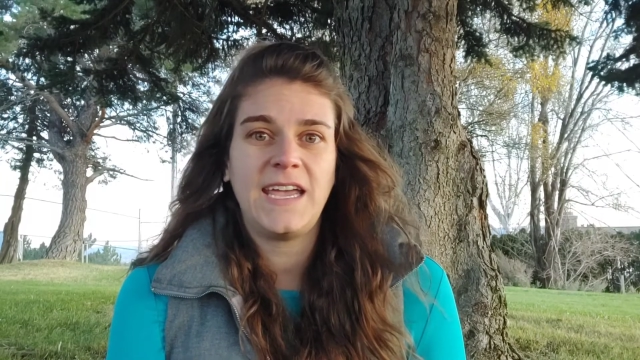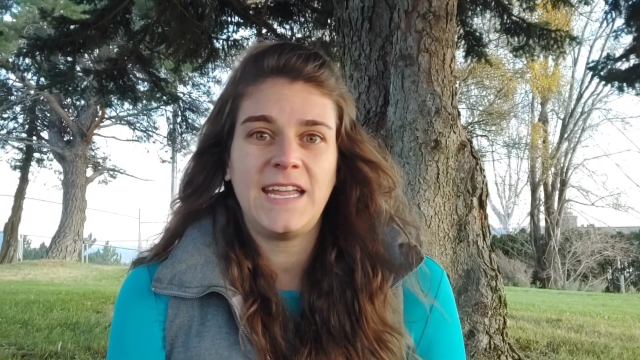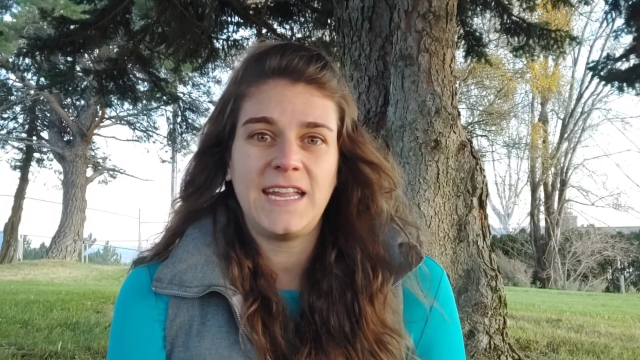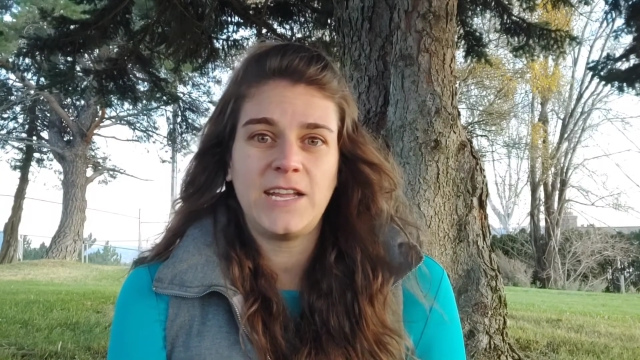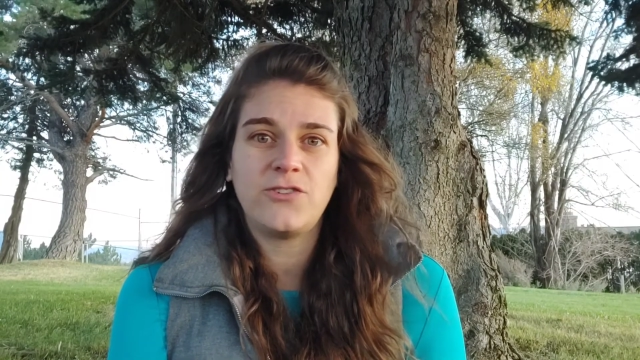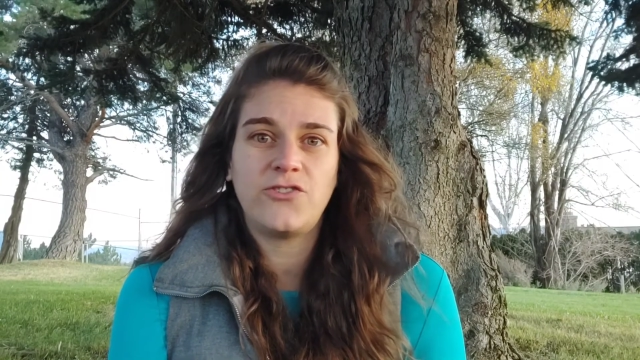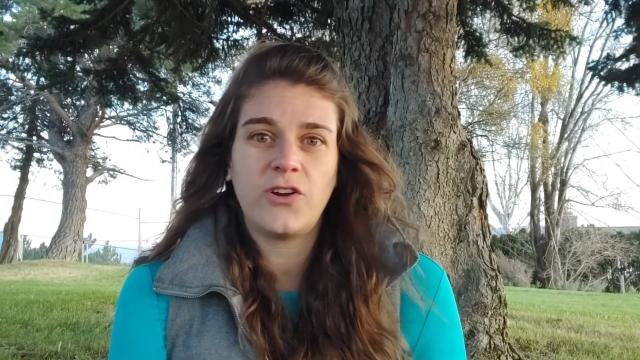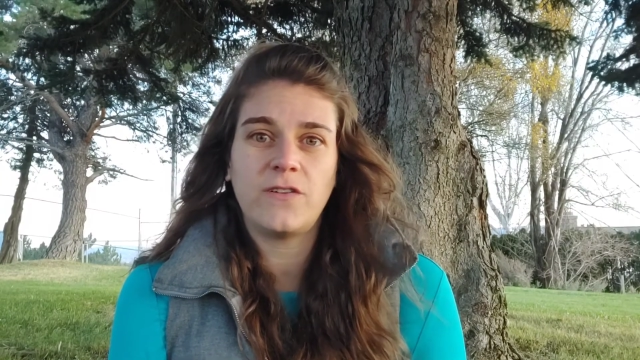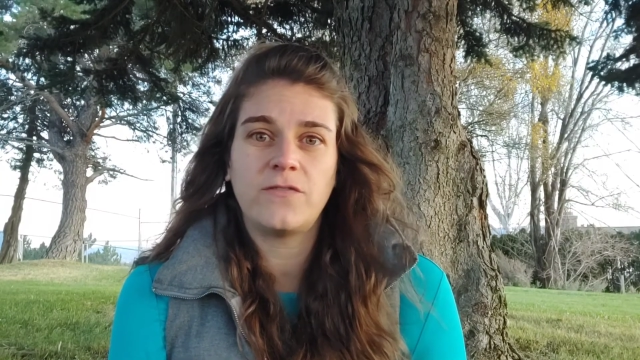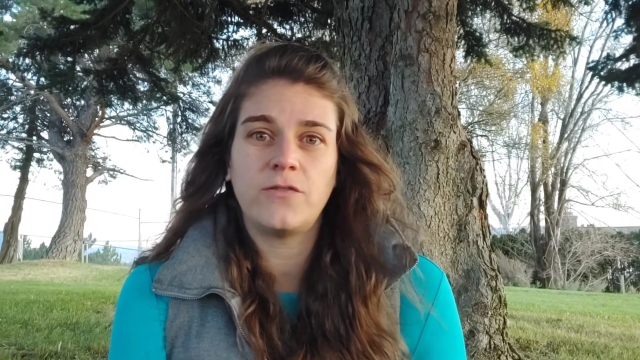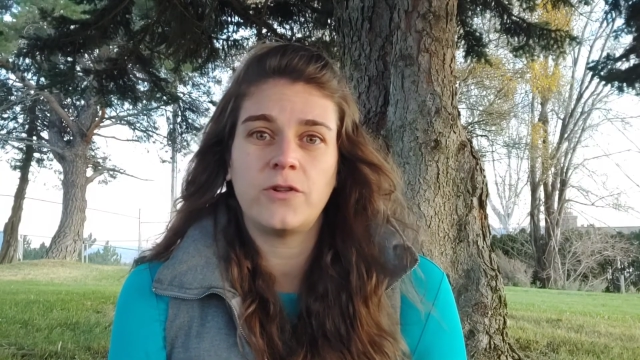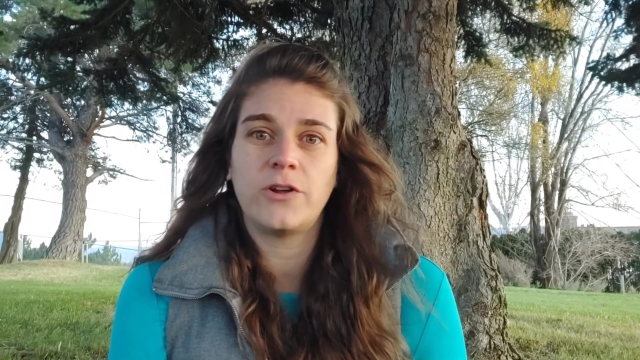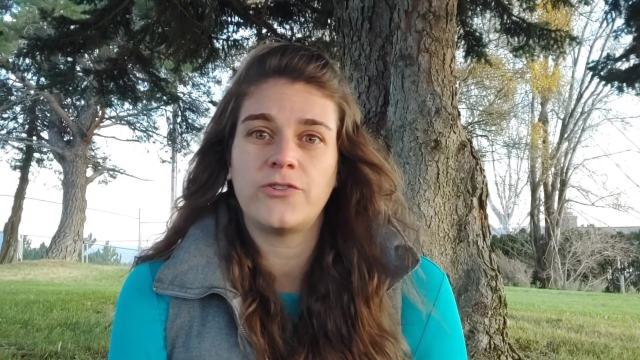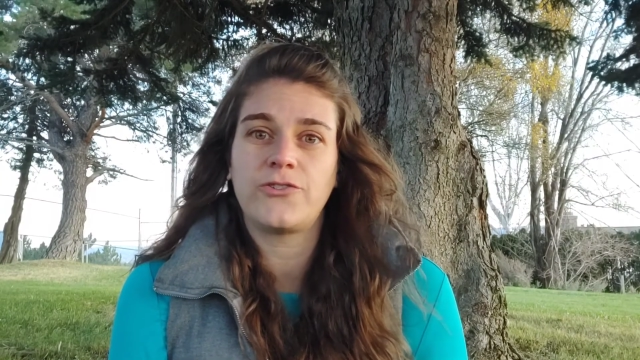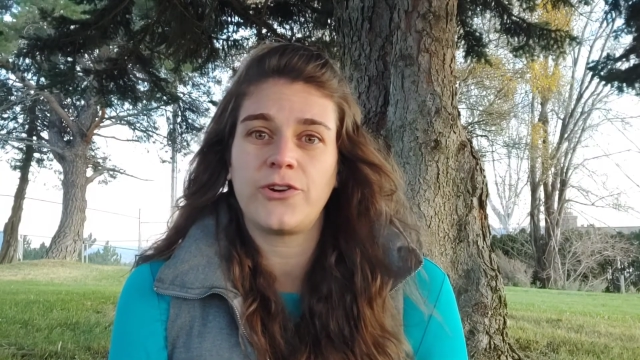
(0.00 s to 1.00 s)
Eating junk
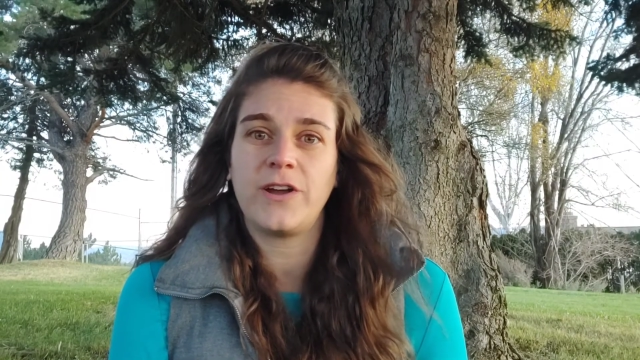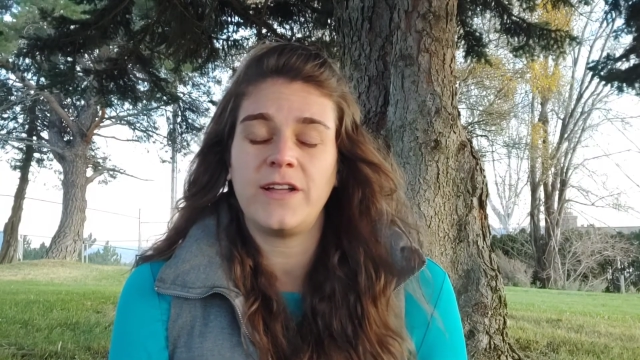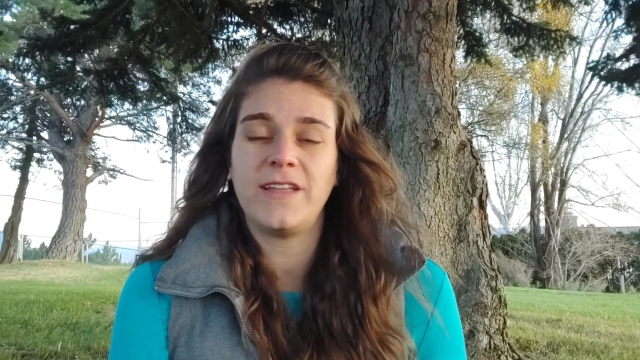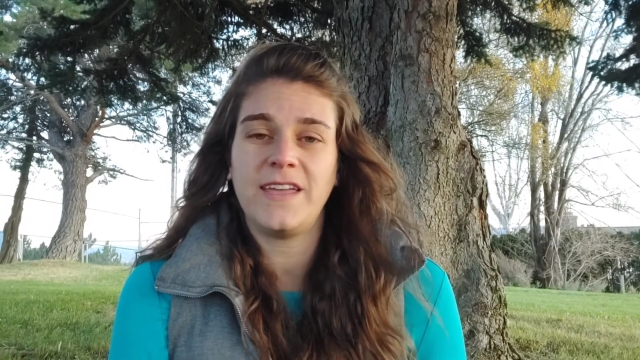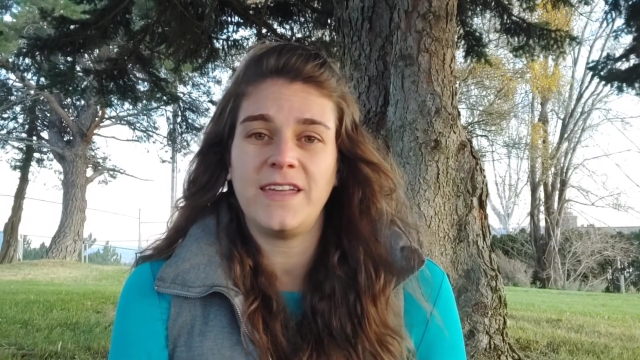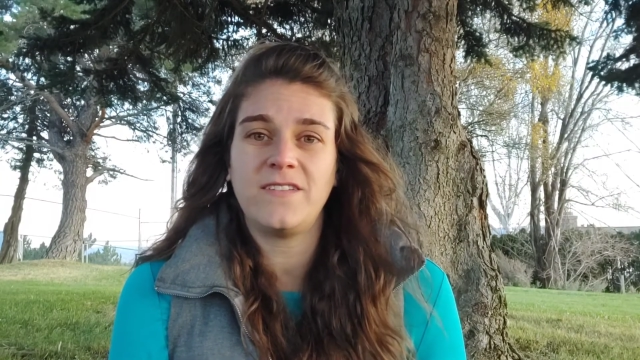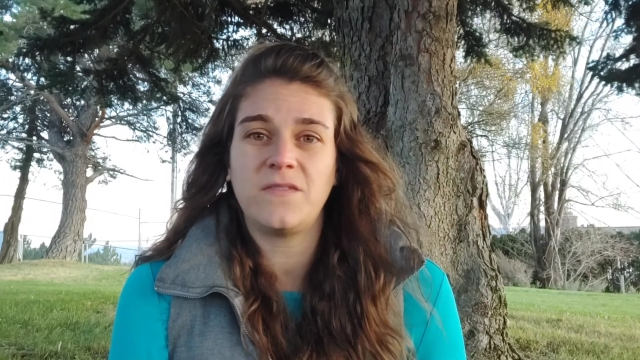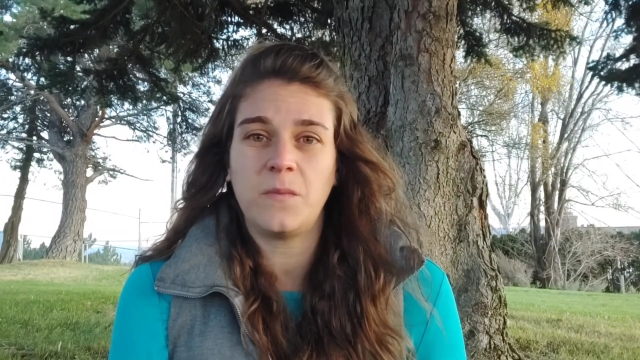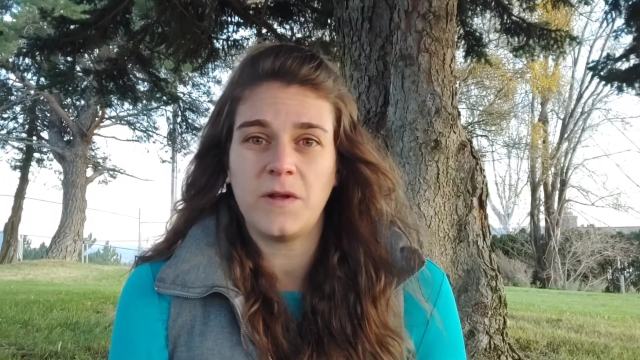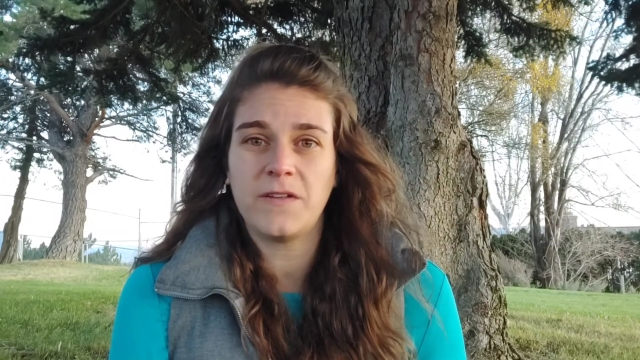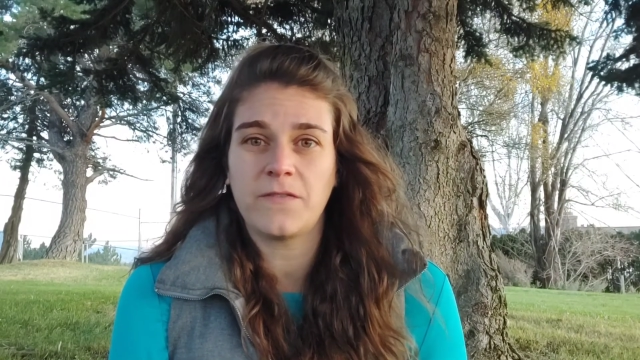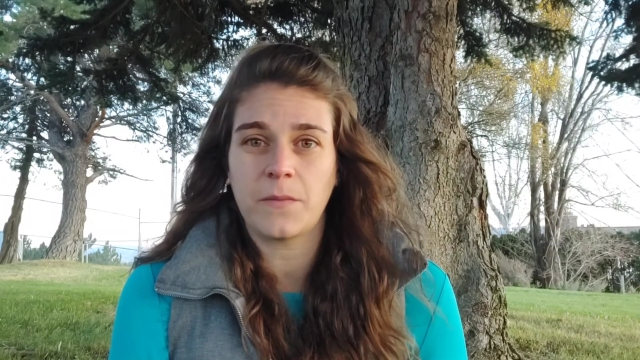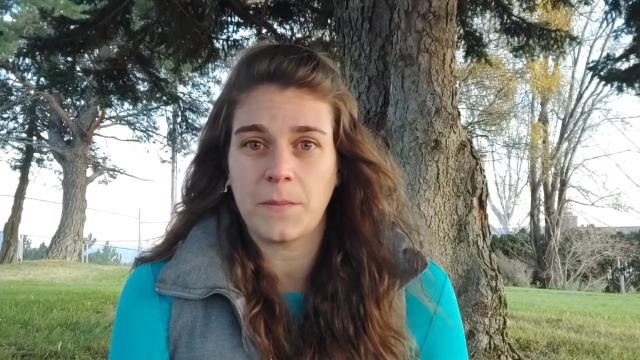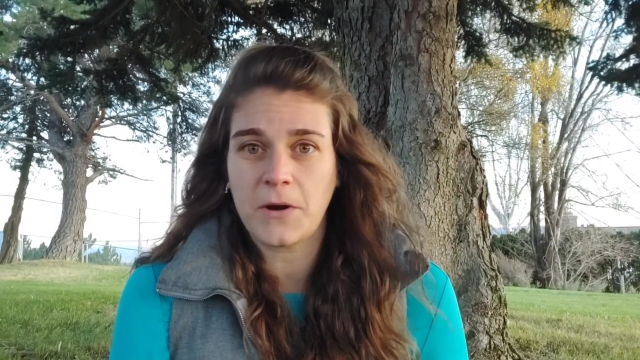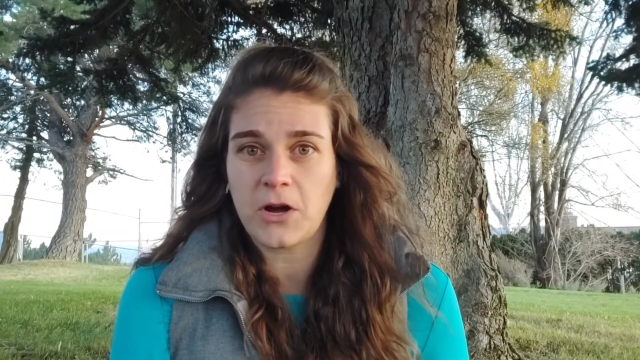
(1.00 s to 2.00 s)
food on trail is
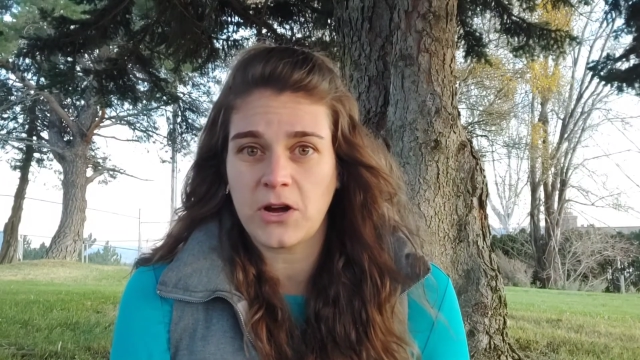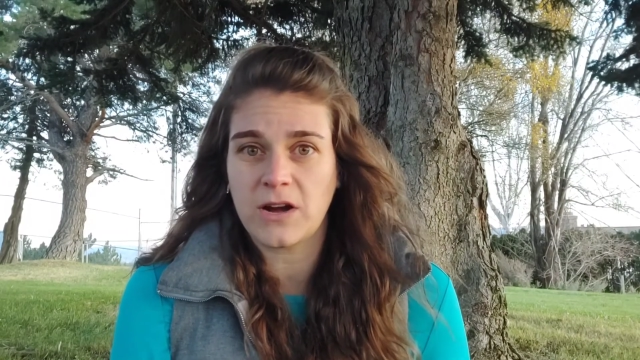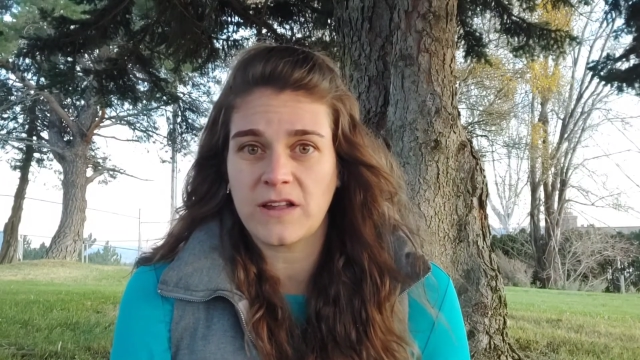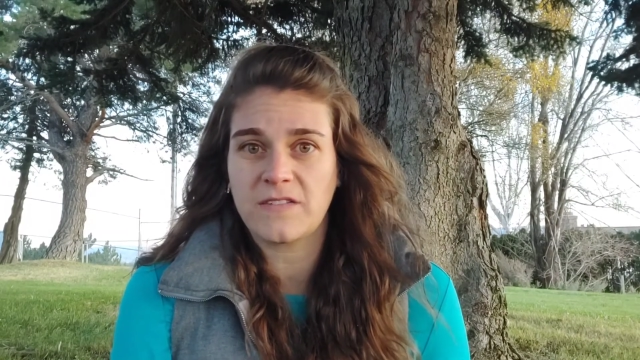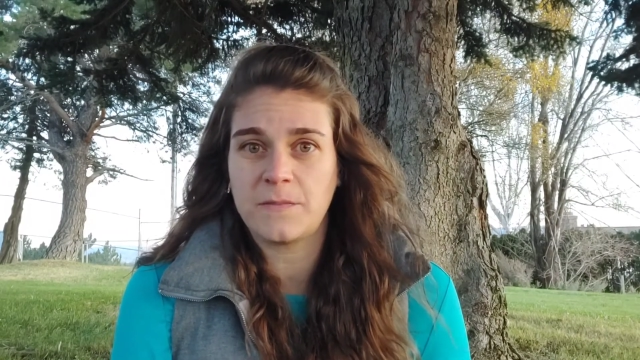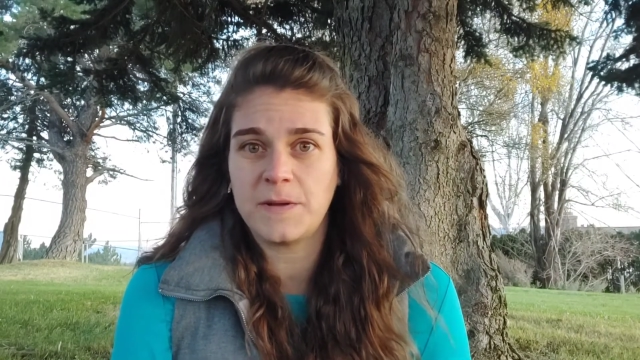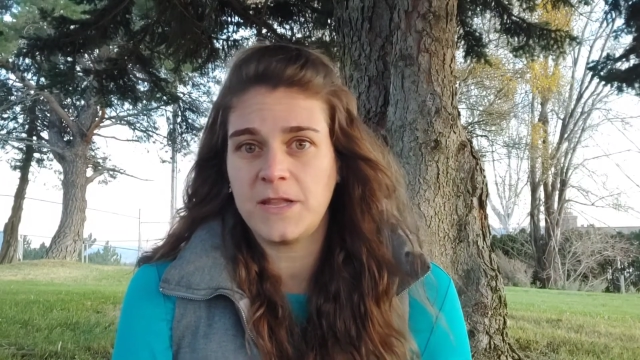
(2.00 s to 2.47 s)
one of the perks,